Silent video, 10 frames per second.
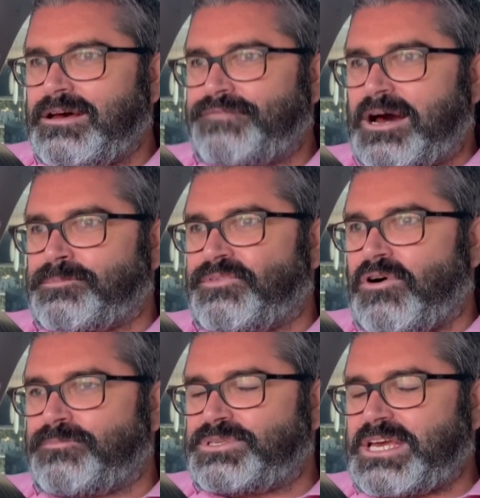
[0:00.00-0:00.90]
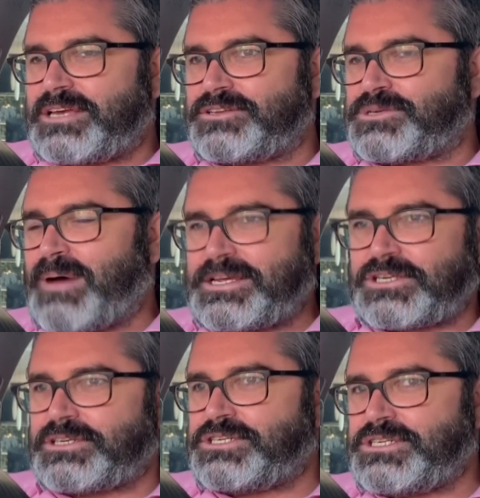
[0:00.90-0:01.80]
failed to provide particulars. So
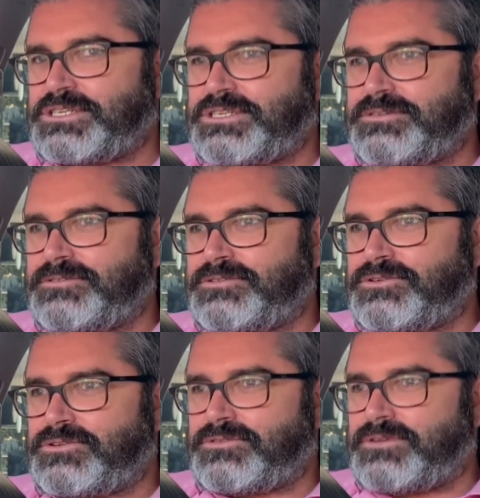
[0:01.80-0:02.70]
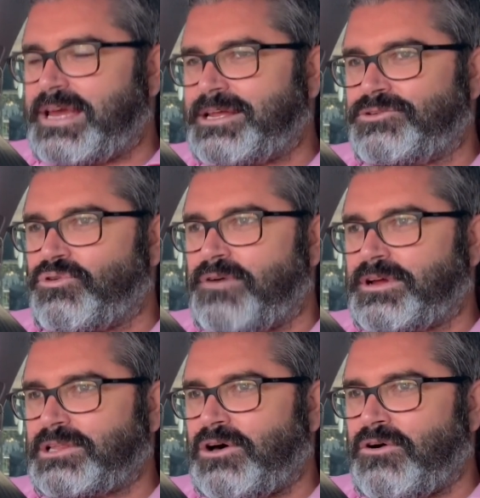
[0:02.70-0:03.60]
basically she's,
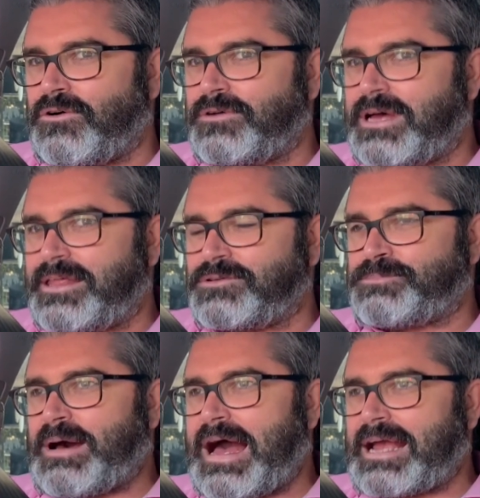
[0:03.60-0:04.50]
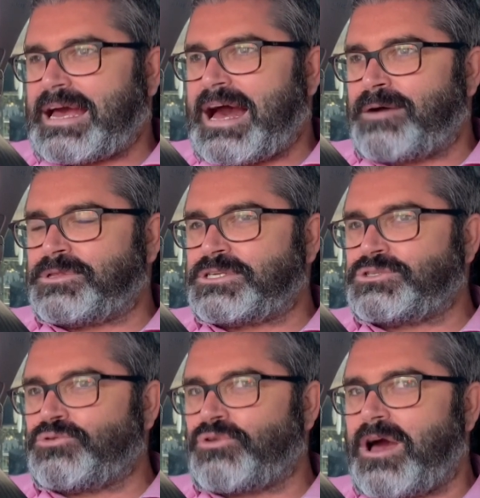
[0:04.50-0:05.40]
driving along. There was a parked car with its
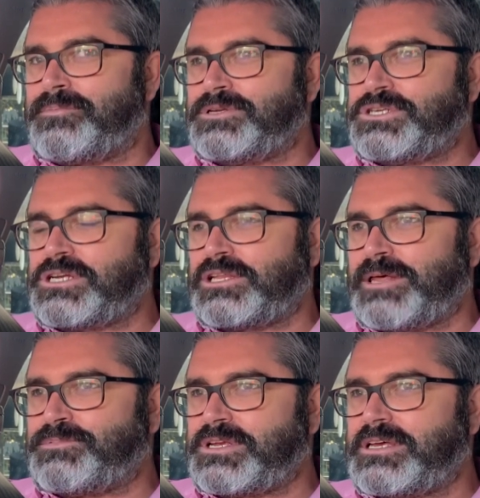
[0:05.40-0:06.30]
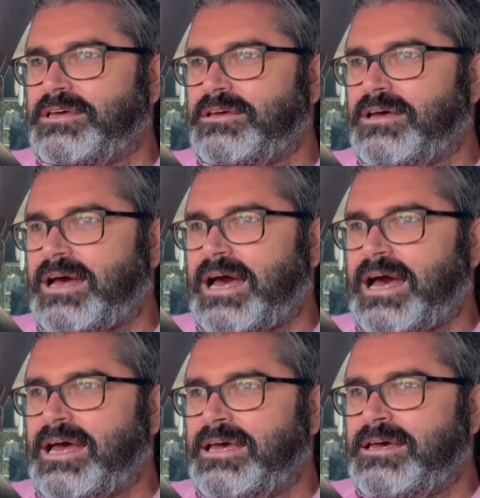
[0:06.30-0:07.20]
door open. She's clipped it.
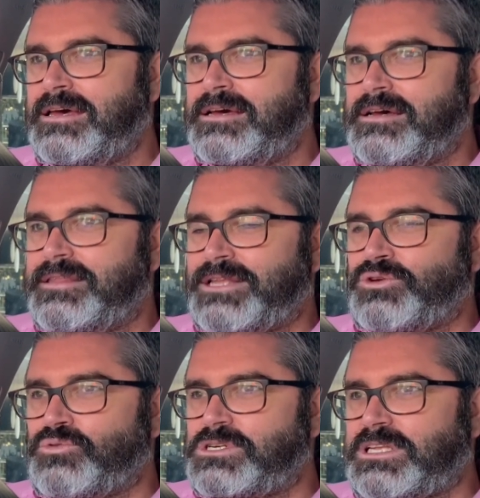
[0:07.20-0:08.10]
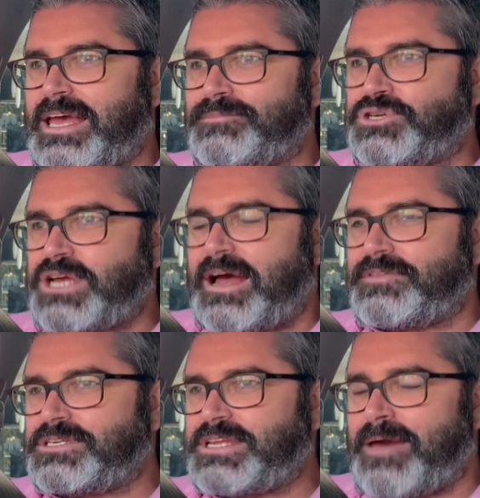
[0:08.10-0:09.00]
That door slammed shut and
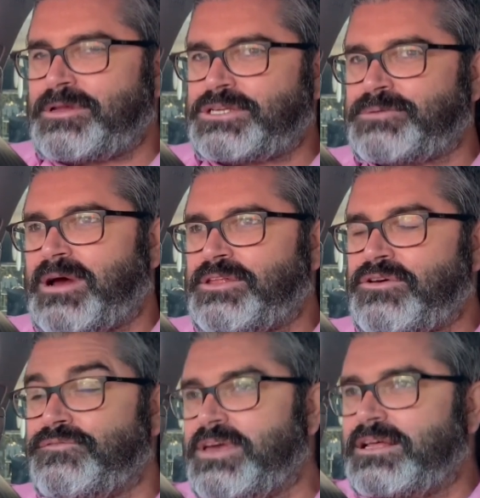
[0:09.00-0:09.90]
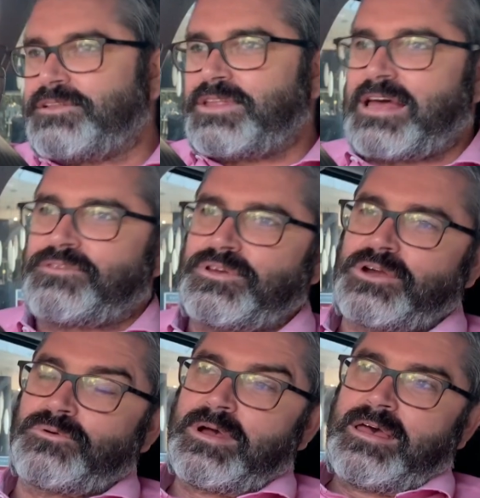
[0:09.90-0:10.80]
there's damage to both her vehicle and the other vehicle.